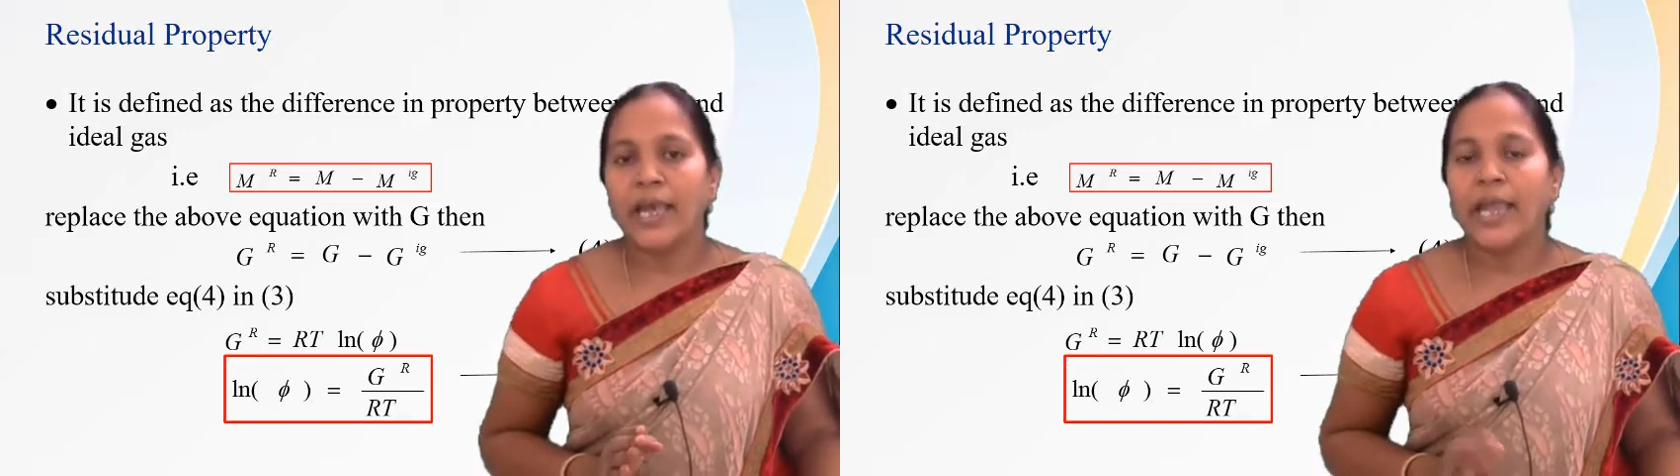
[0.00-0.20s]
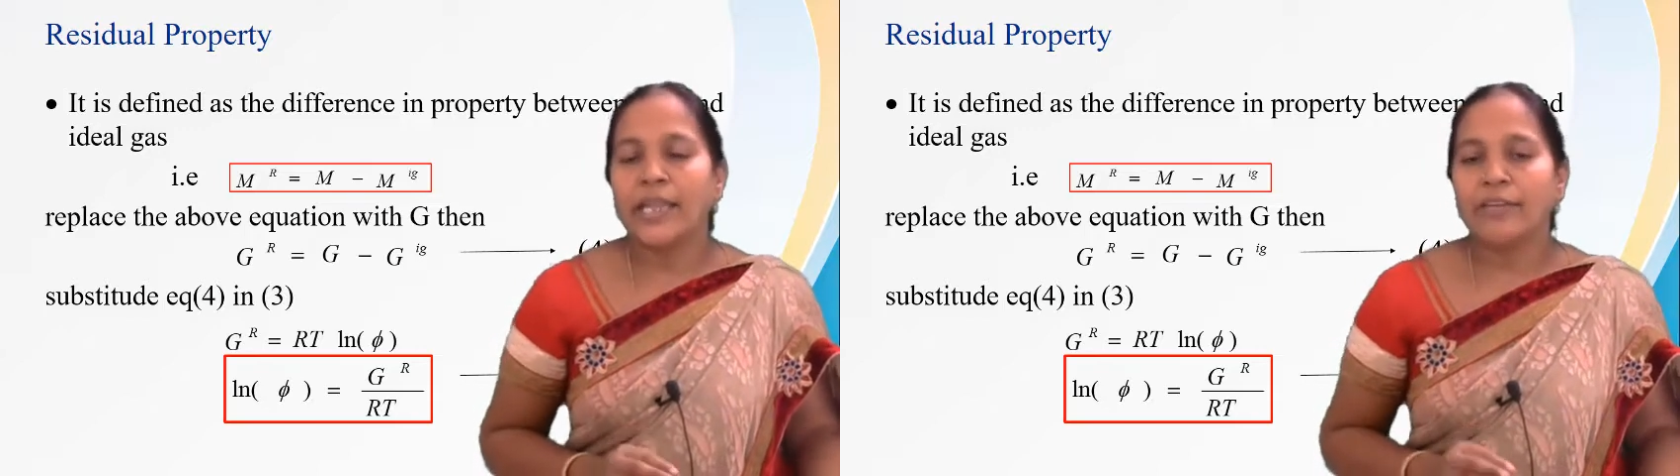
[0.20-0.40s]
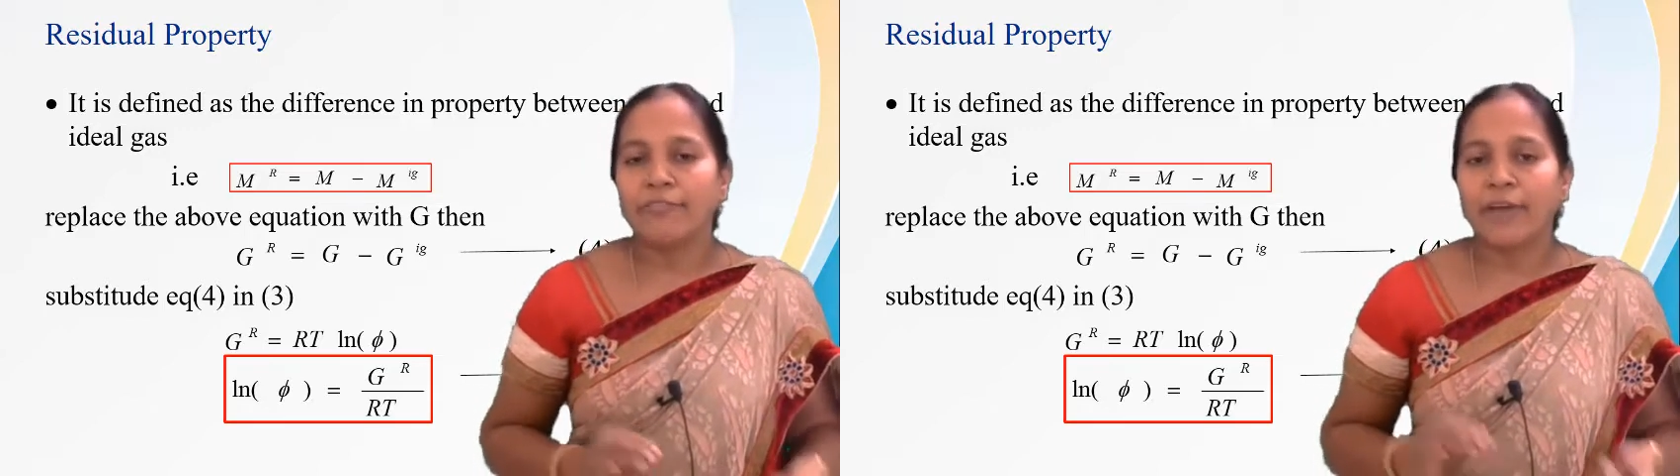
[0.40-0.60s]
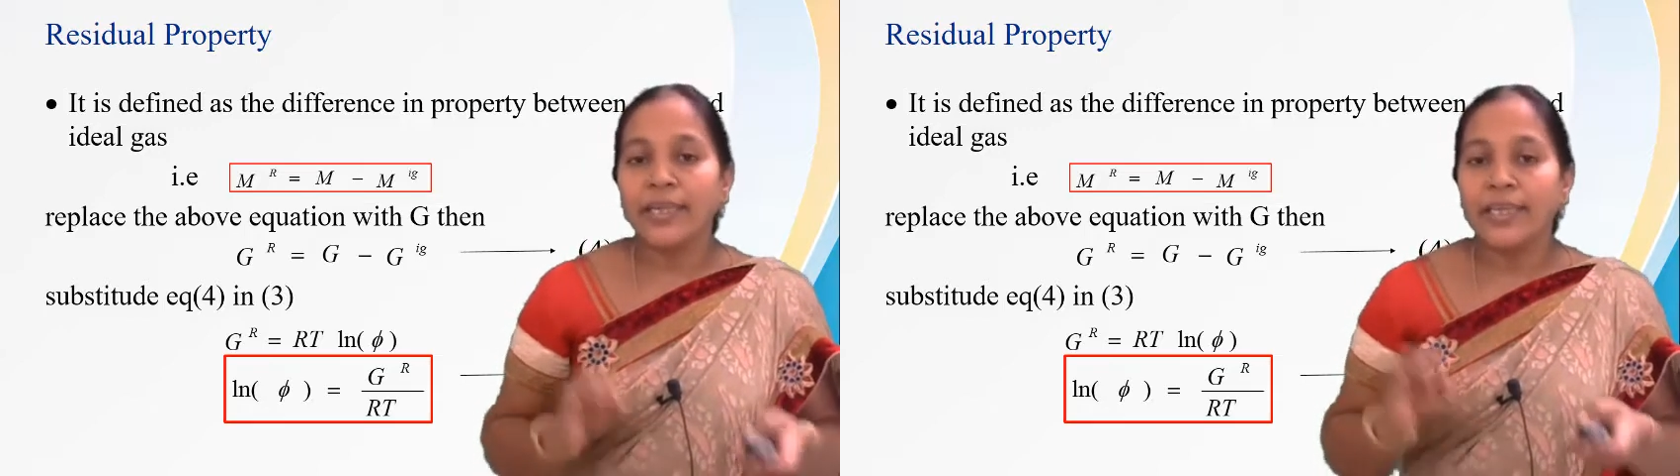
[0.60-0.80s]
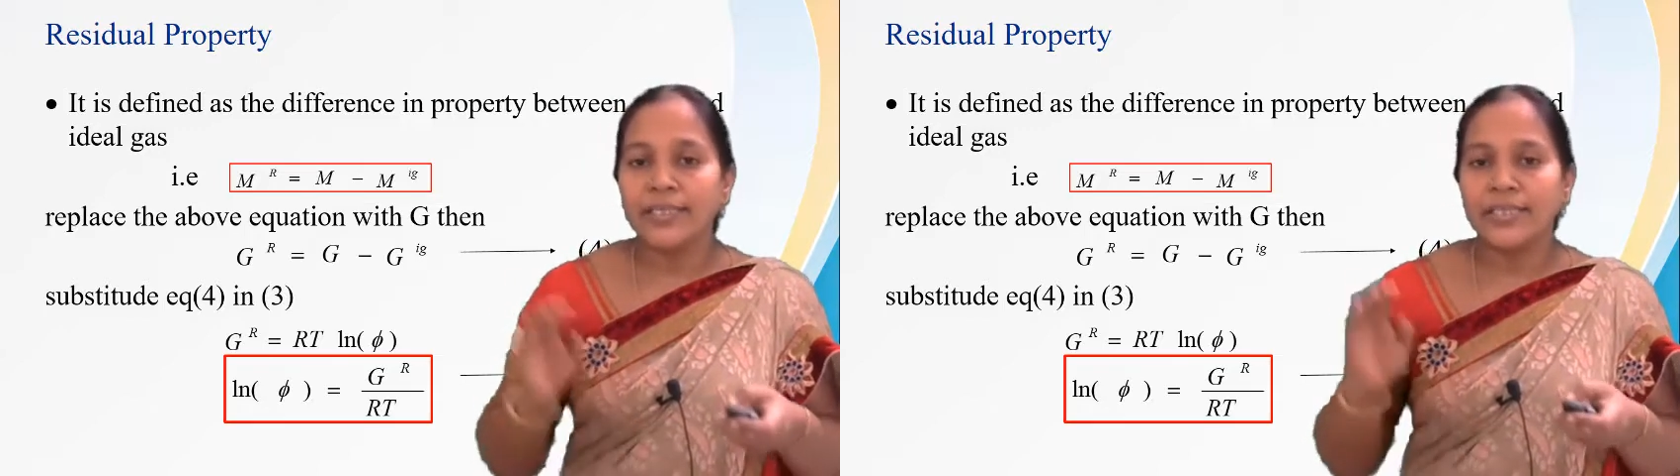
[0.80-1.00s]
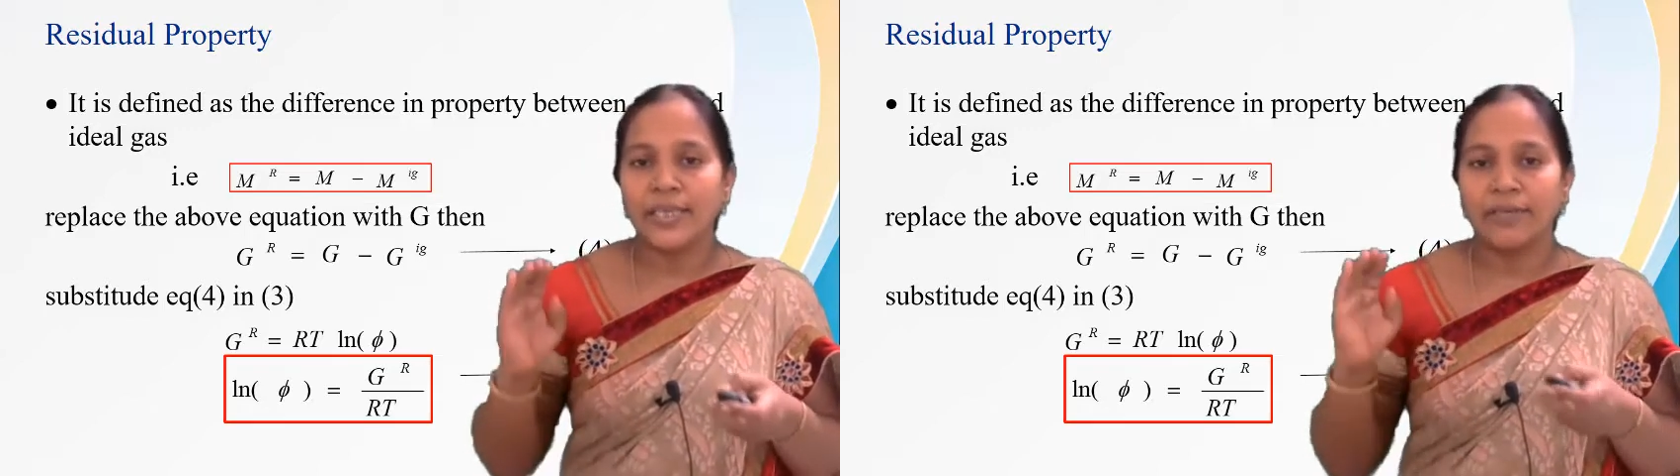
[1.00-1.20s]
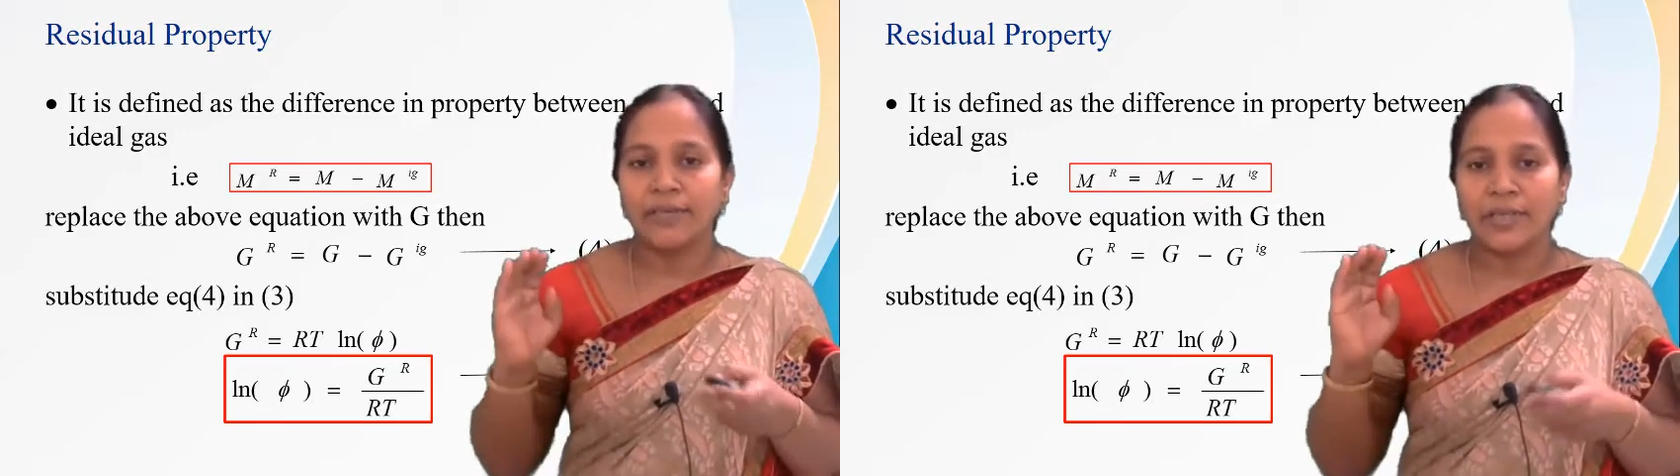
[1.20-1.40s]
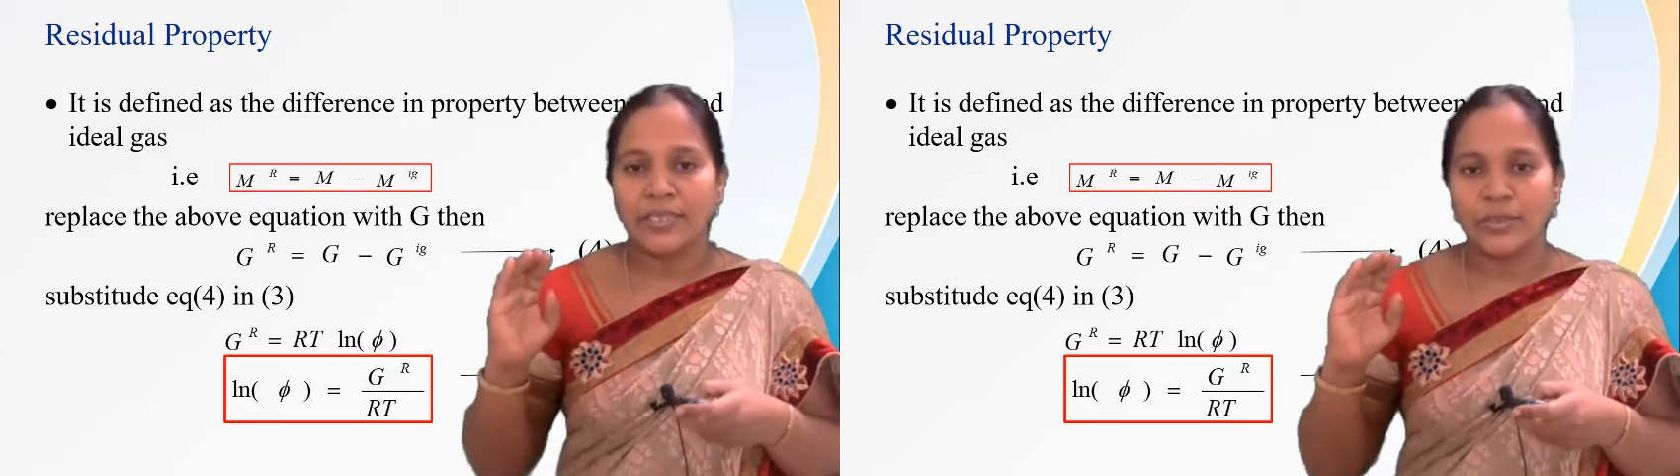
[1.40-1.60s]
Ln phi is
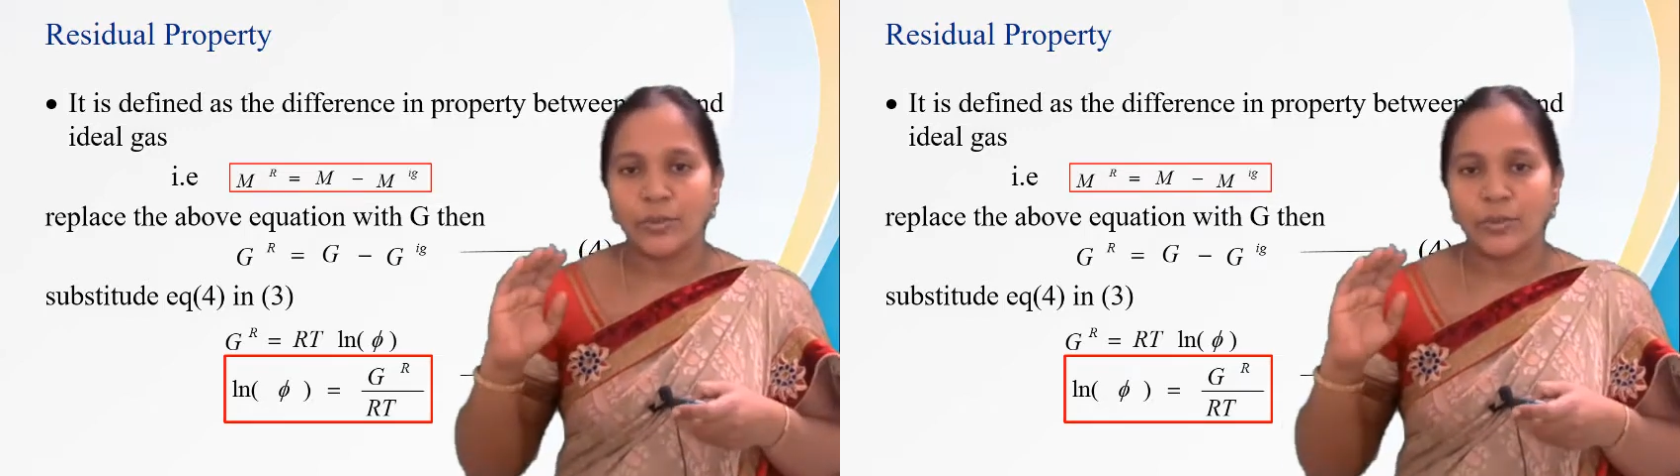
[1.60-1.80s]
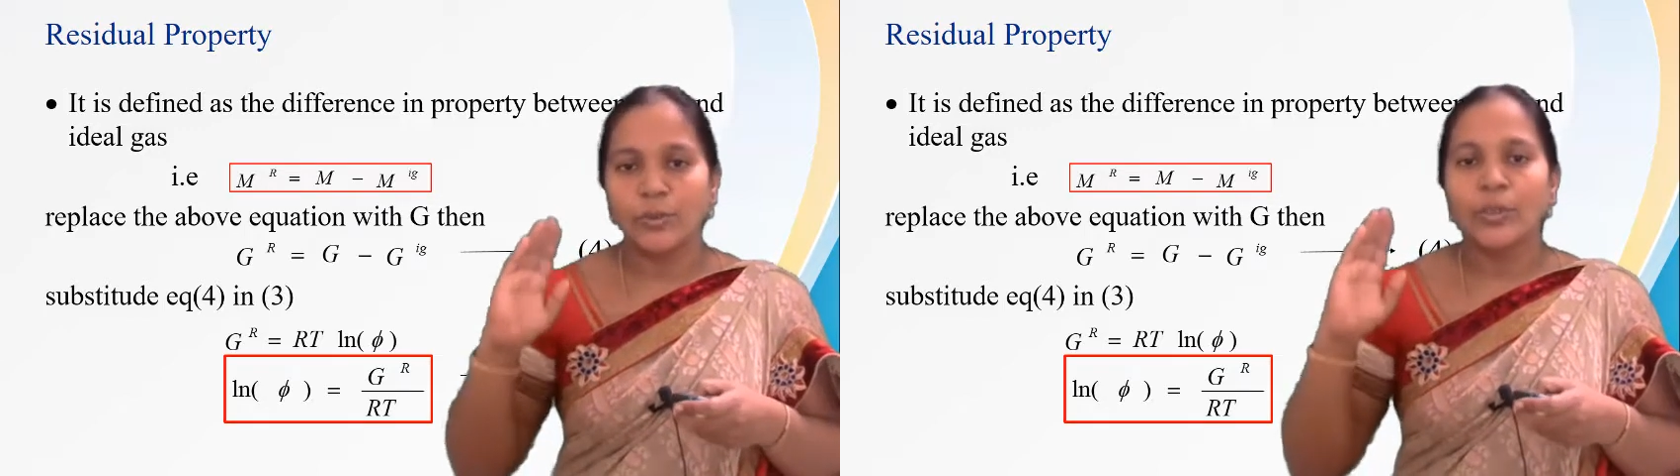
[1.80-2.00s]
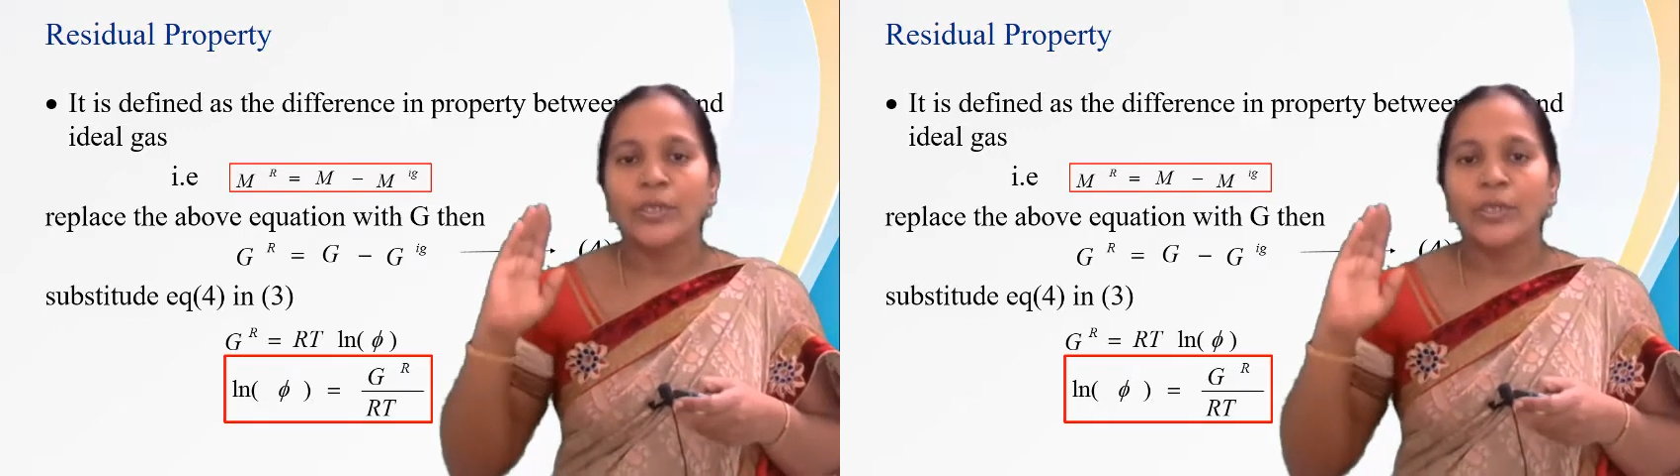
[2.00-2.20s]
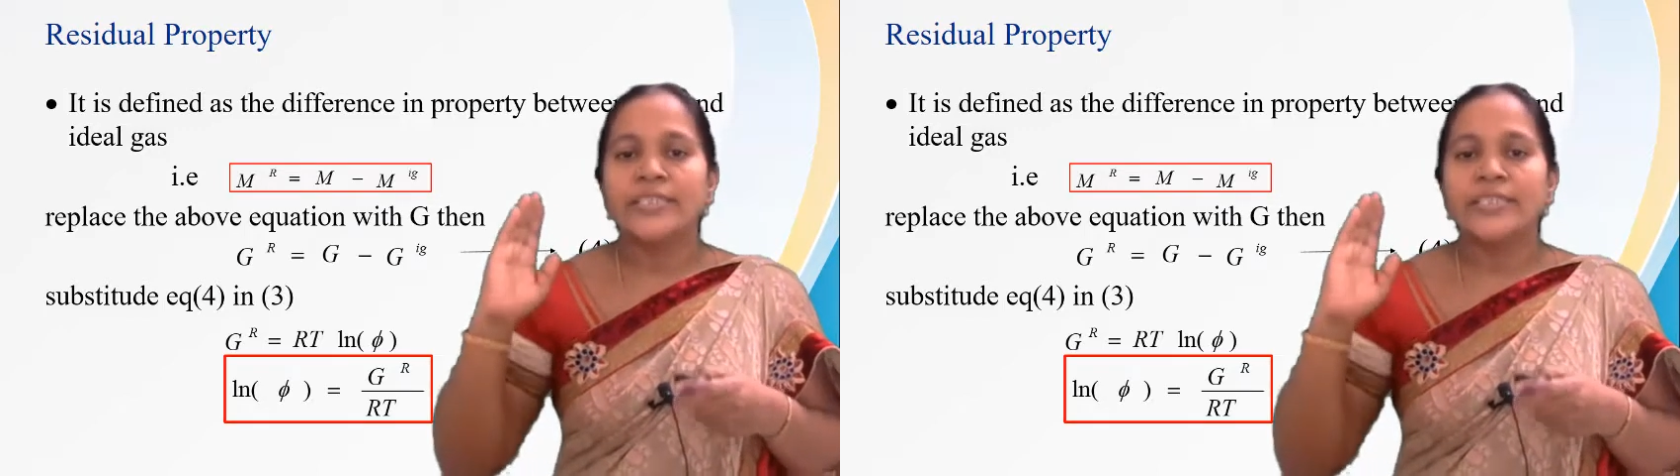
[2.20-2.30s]
equals to